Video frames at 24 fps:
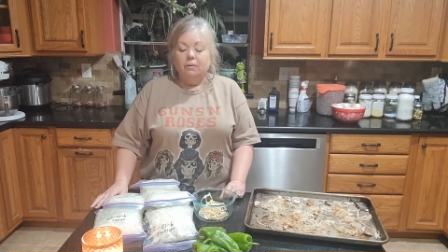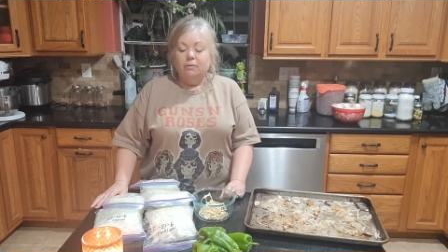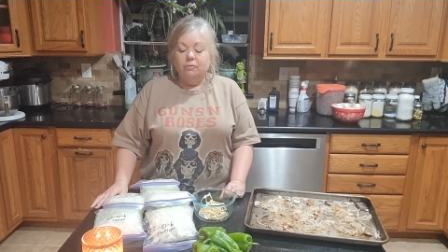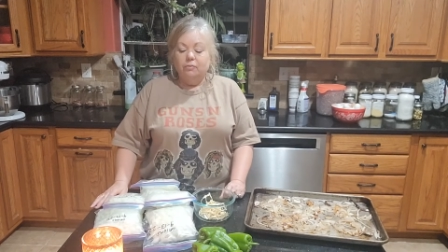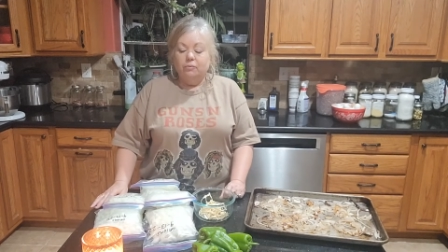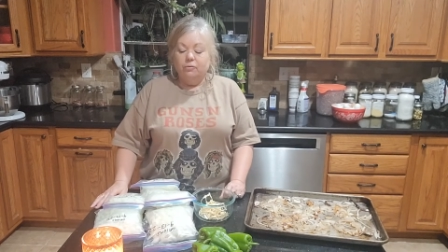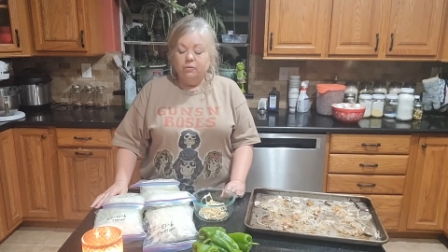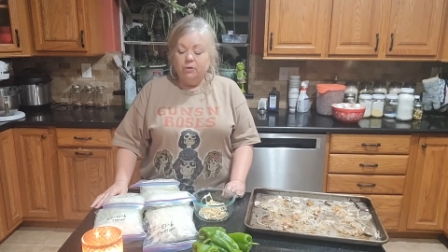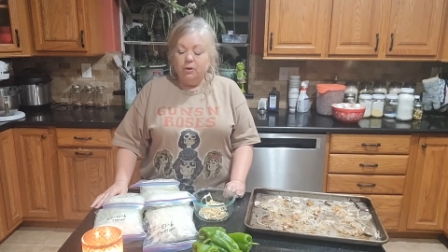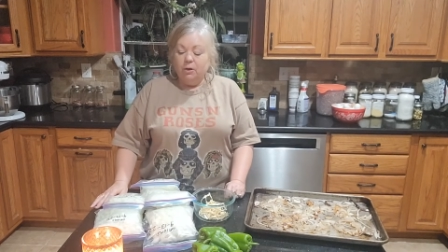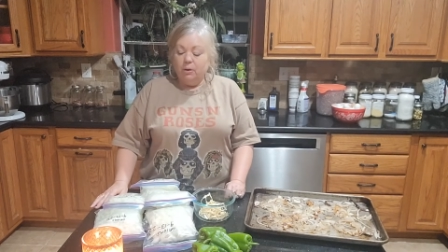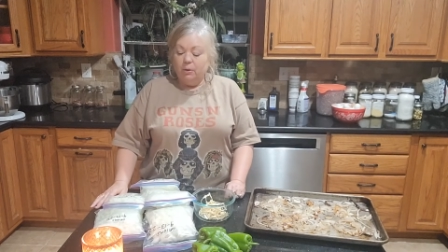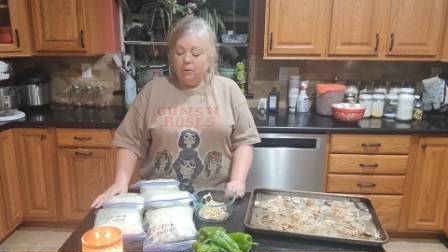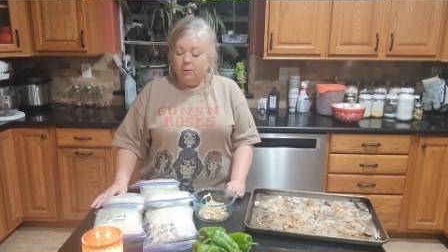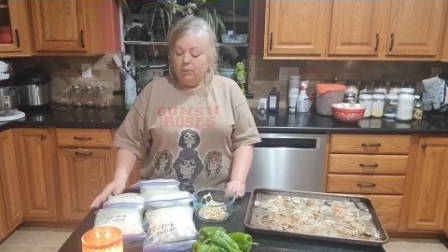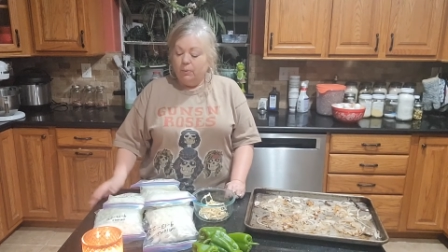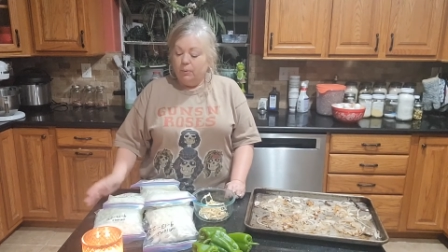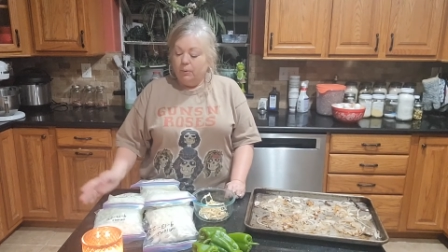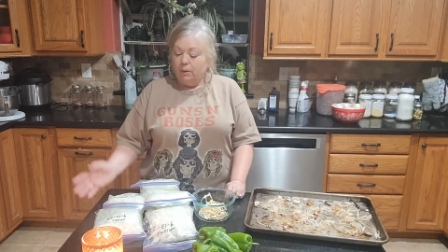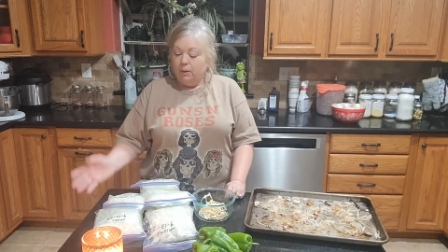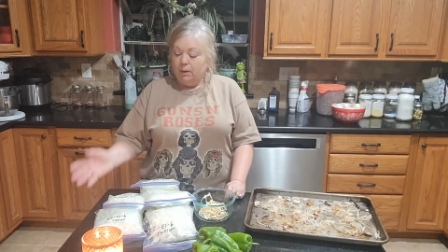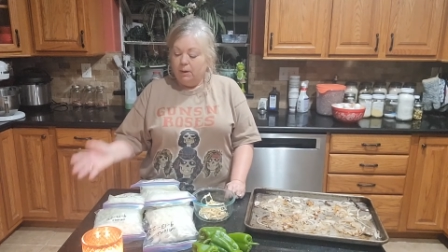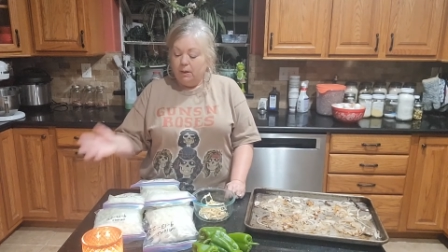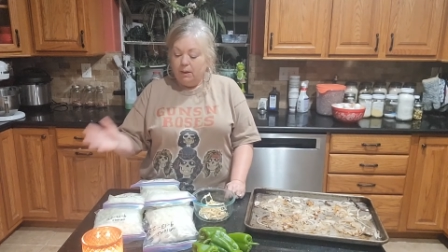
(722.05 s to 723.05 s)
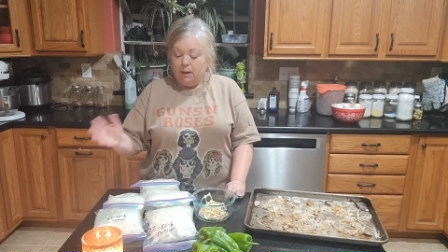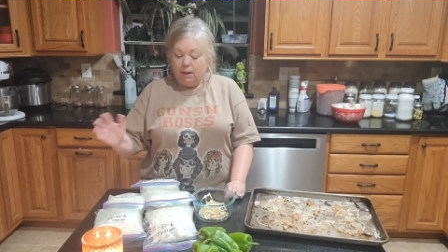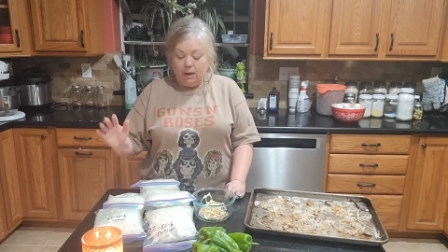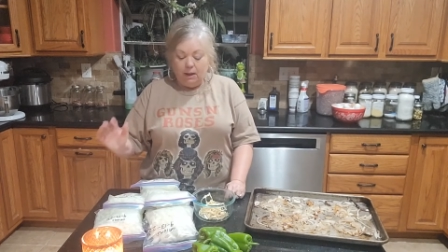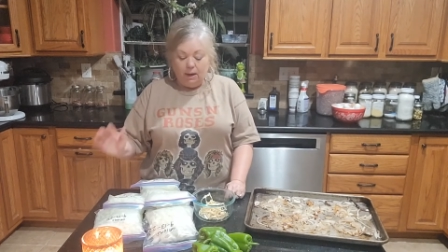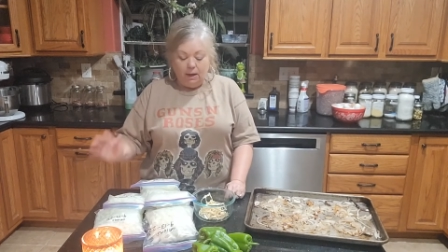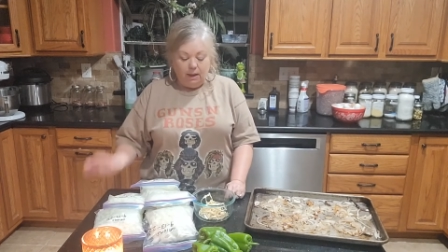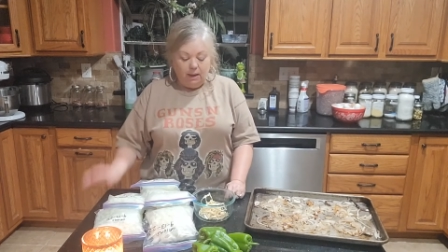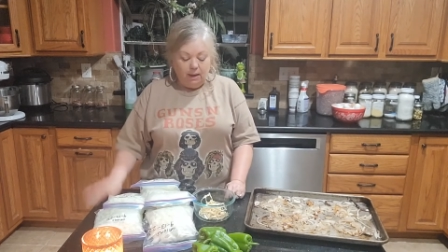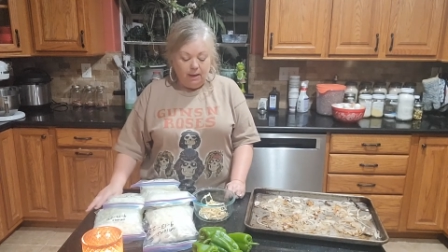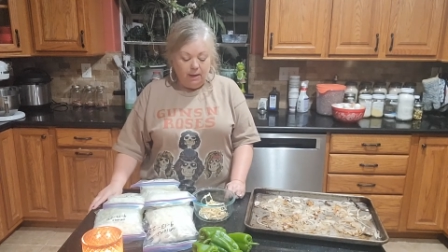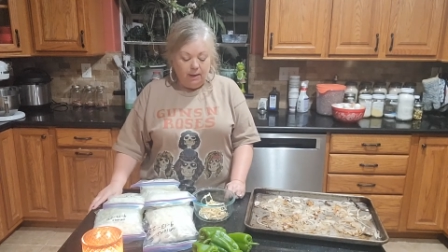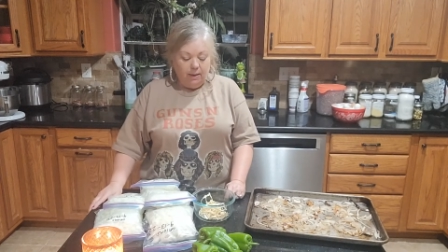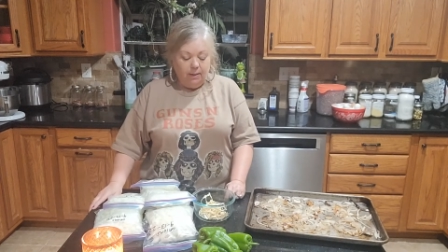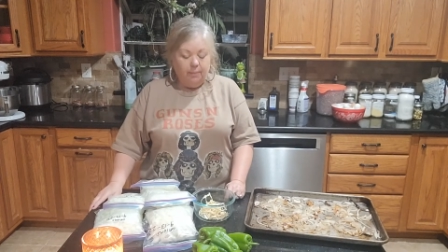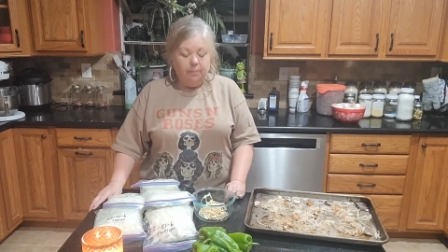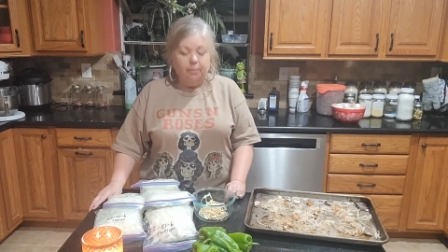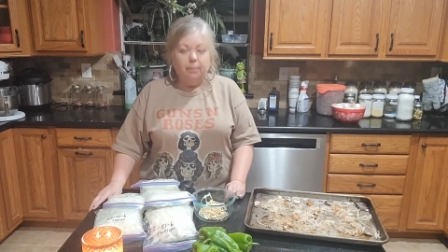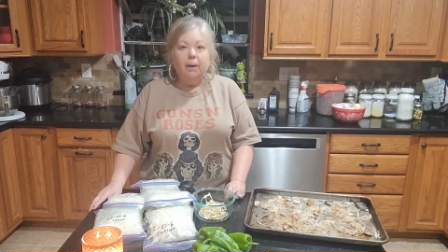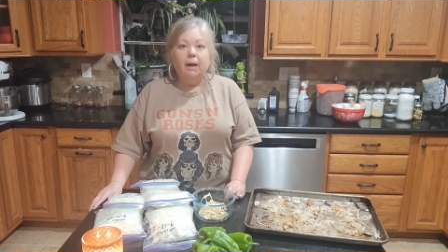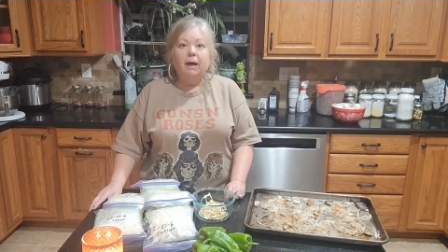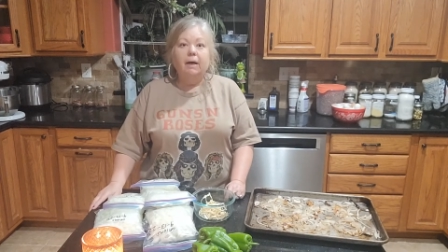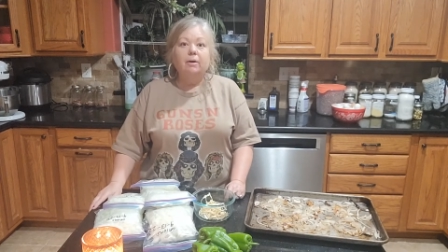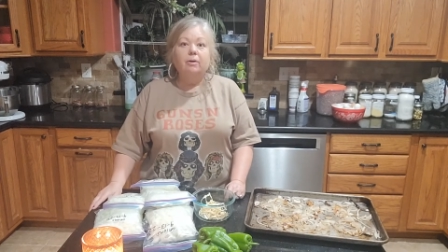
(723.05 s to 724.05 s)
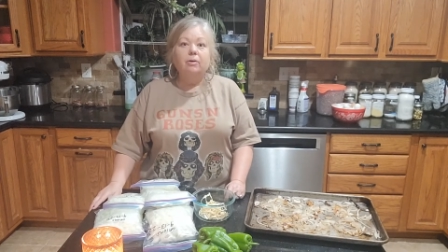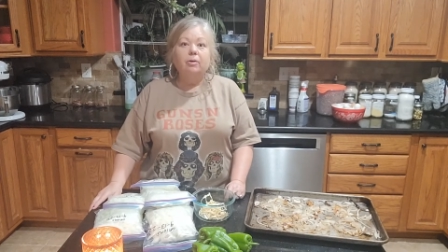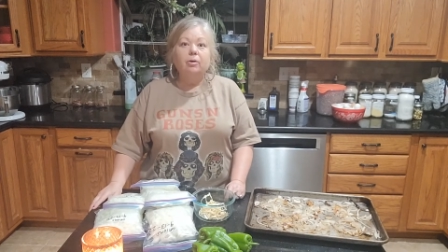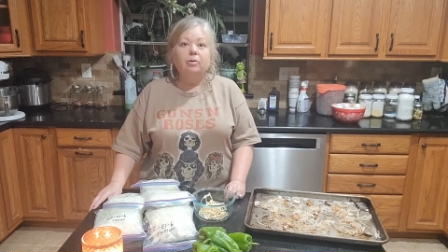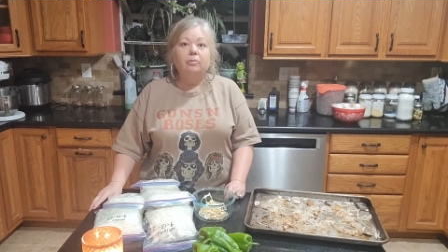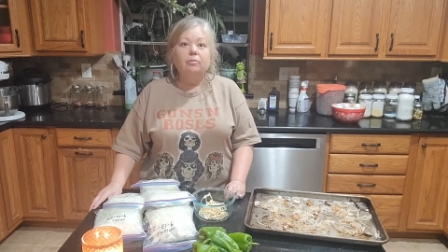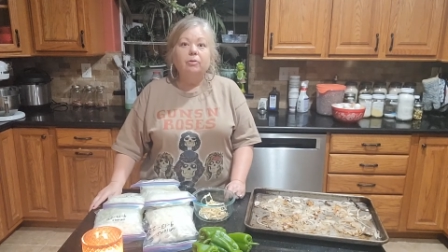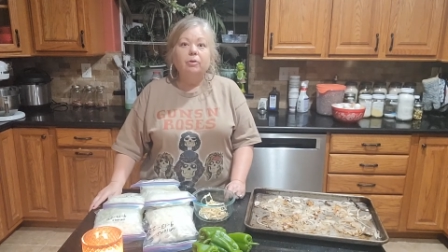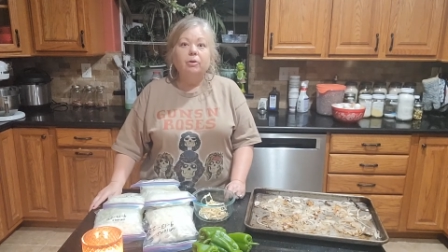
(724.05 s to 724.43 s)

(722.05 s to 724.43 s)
So I don't know